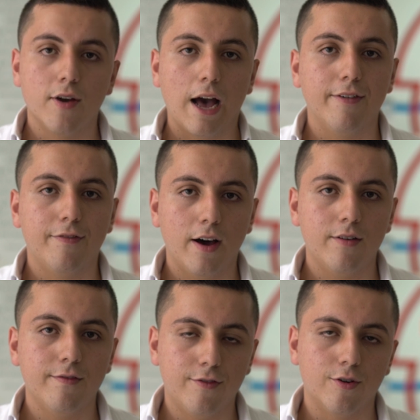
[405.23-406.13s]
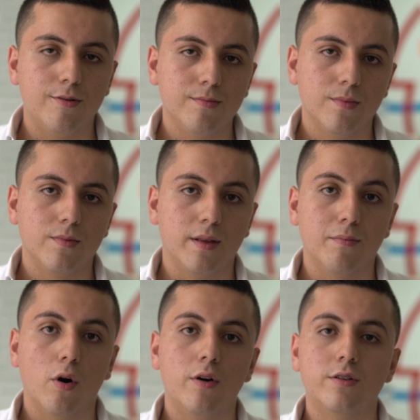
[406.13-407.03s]
If you have a Phantom 4,
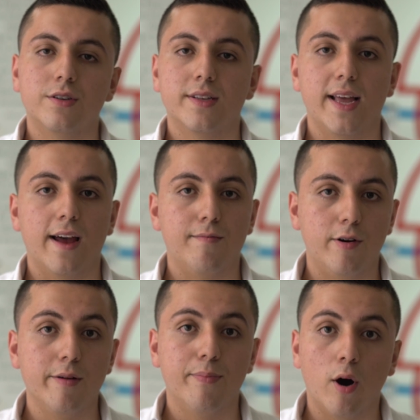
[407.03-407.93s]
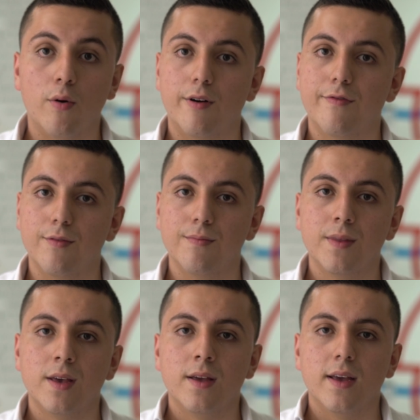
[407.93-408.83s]
the motors, they are very
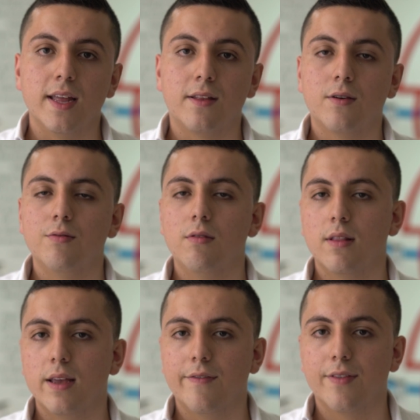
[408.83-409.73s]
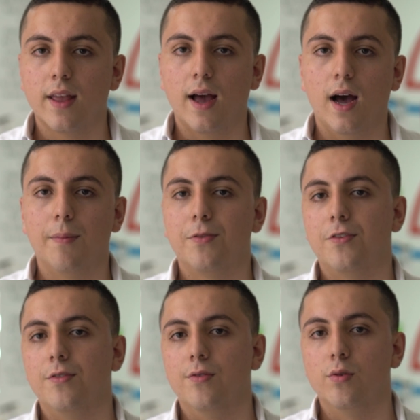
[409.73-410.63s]
powerful. It could lift
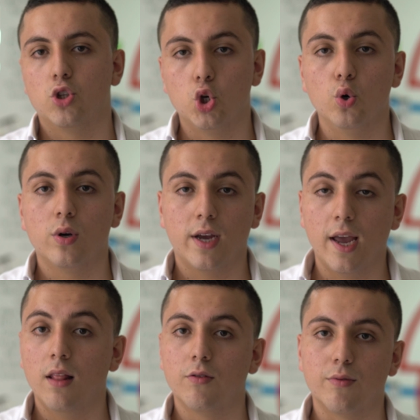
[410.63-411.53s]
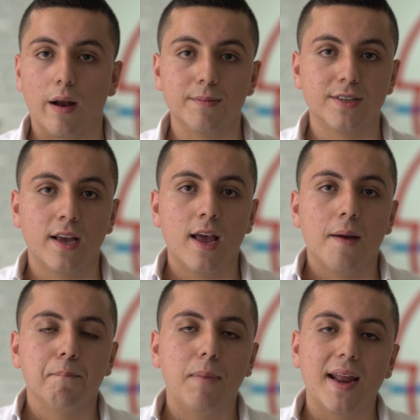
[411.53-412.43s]
up to 2 kilograms,
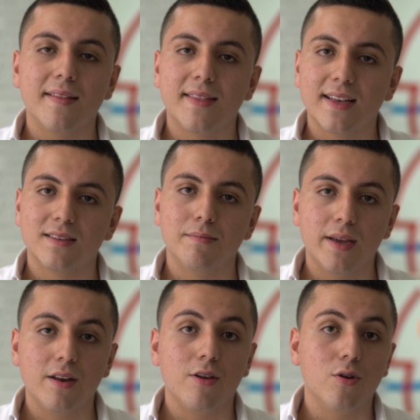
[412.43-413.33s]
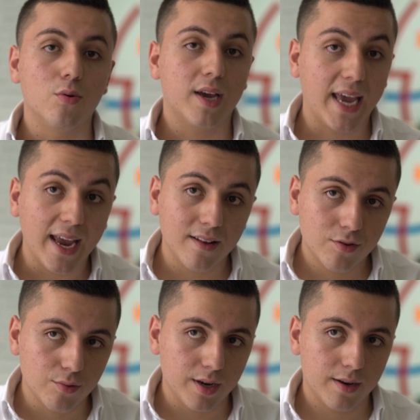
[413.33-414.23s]
but it doesn't mean you
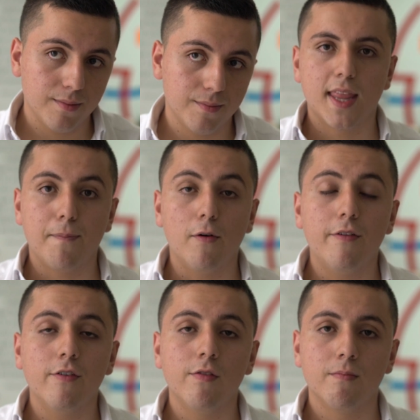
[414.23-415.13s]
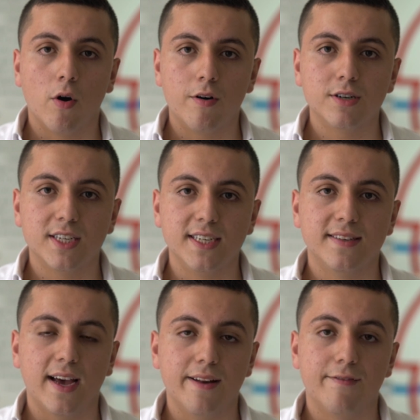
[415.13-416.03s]
can do it. The powerful
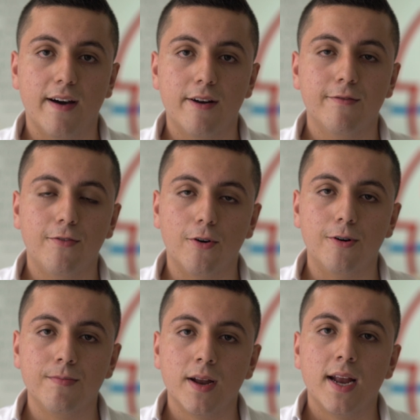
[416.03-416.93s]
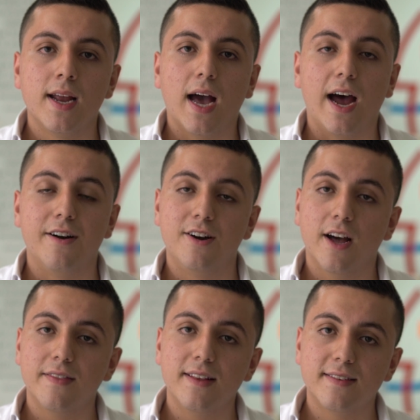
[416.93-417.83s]
motors inside a Phantom 4
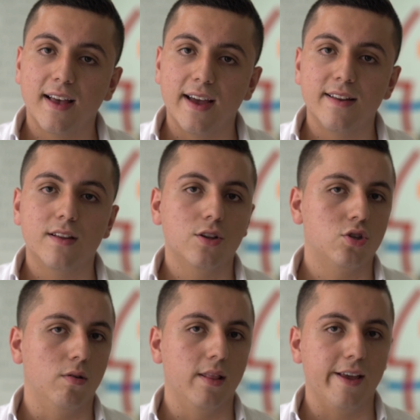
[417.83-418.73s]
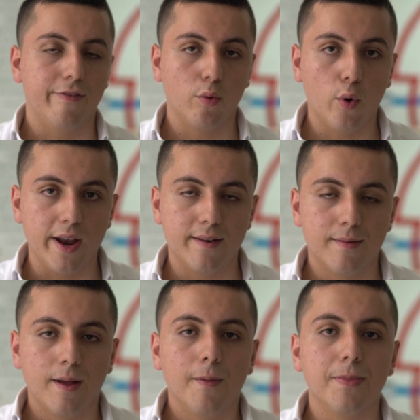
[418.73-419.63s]
are not designed to lift
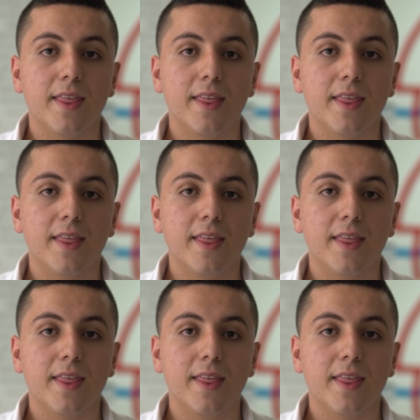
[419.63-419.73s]
weight.